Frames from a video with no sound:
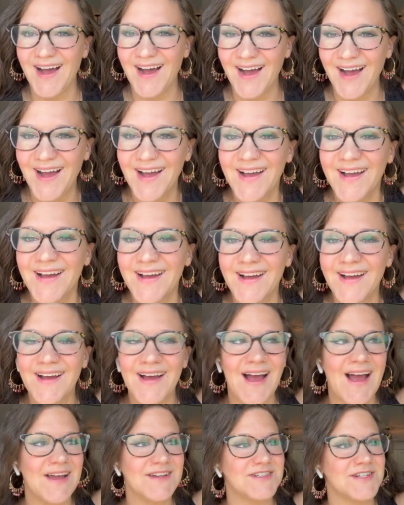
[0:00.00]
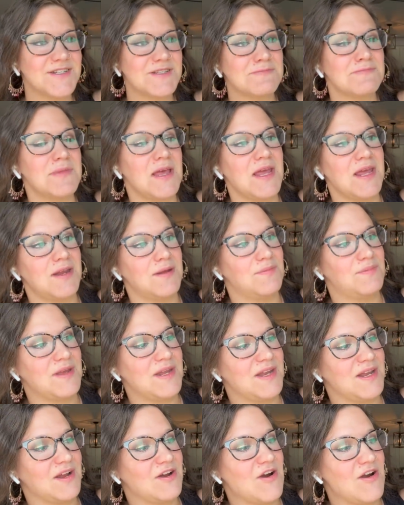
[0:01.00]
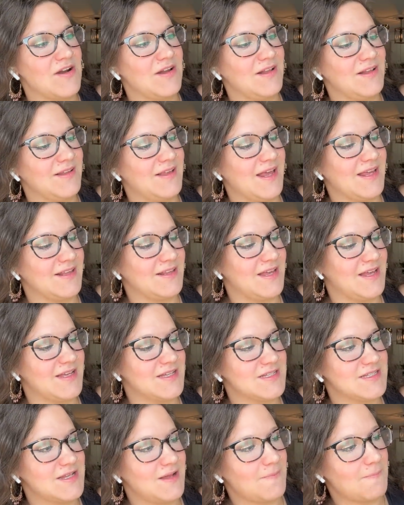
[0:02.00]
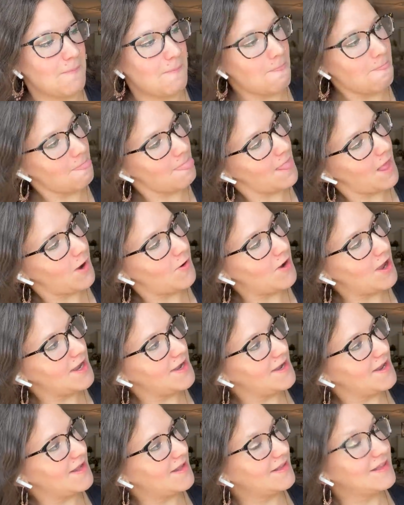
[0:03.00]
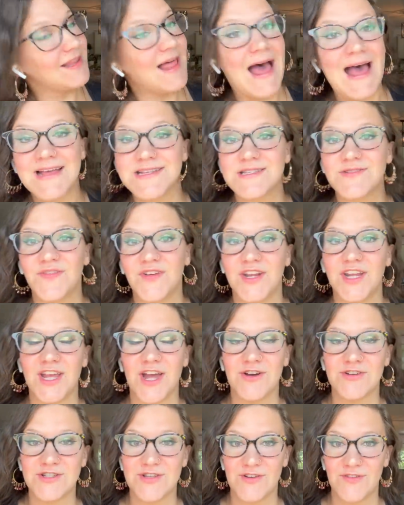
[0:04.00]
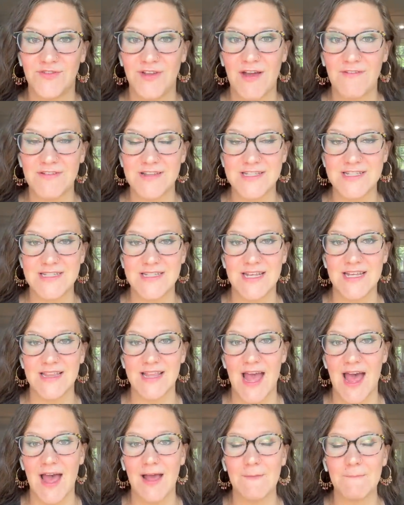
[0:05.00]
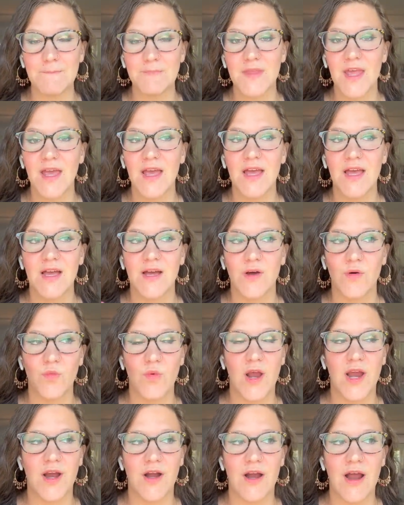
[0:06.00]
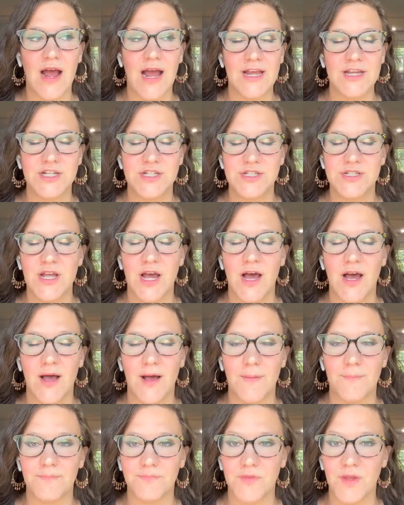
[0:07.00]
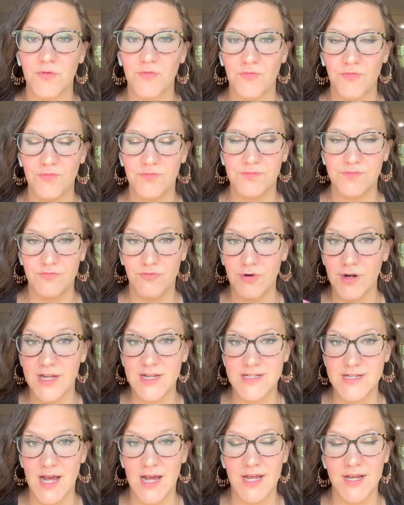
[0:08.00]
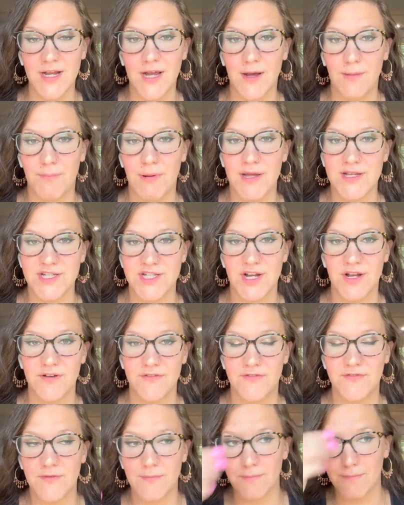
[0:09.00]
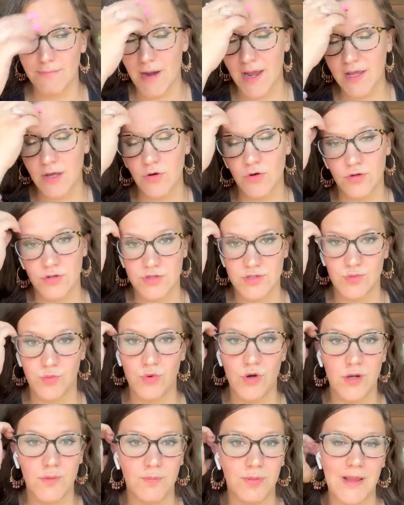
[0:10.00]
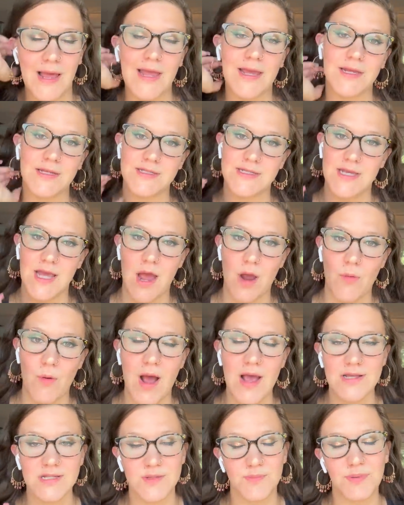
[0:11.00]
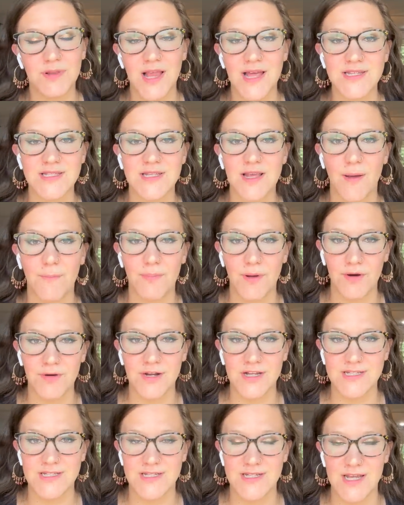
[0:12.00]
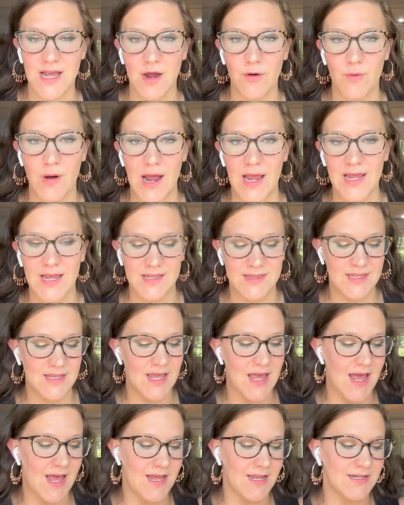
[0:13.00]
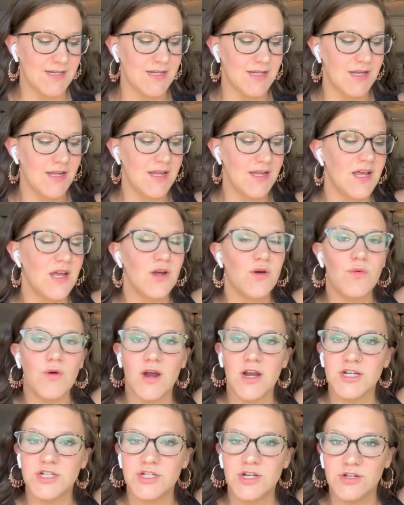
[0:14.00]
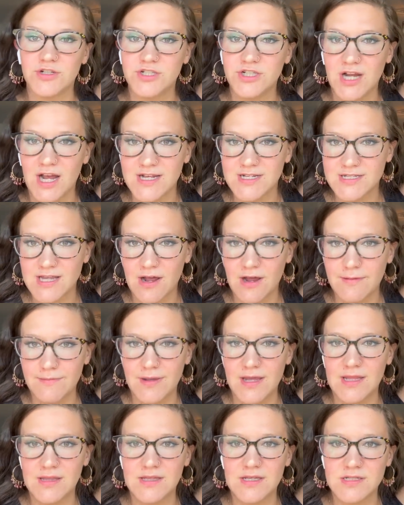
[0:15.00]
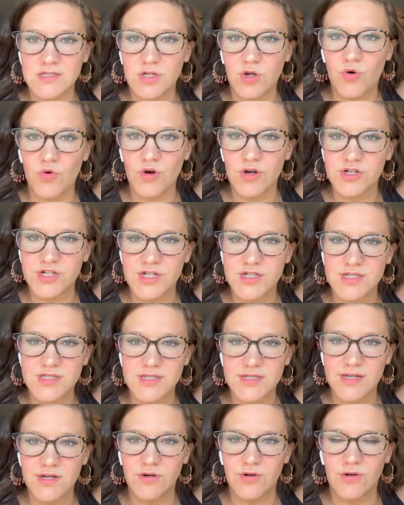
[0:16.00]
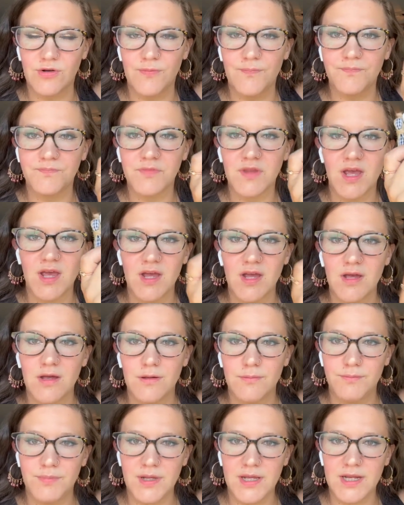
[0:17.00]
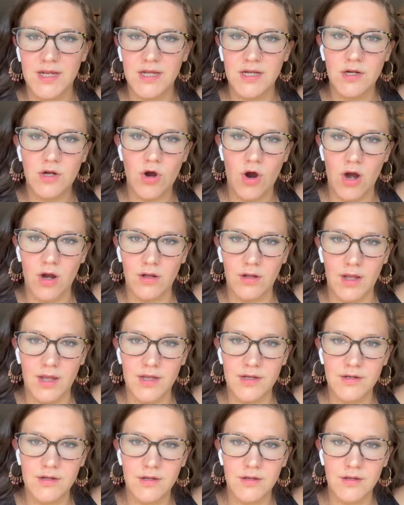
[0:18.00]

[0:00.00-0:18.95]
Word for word: I just made a beaded garland like this on last video. So if you haven't seen that, where I um, redone a bunch of Michael's wood blank D I Ys, plus a bonus D I Y at the end, where I showed you guys how I made this gorgeous little beaded garland.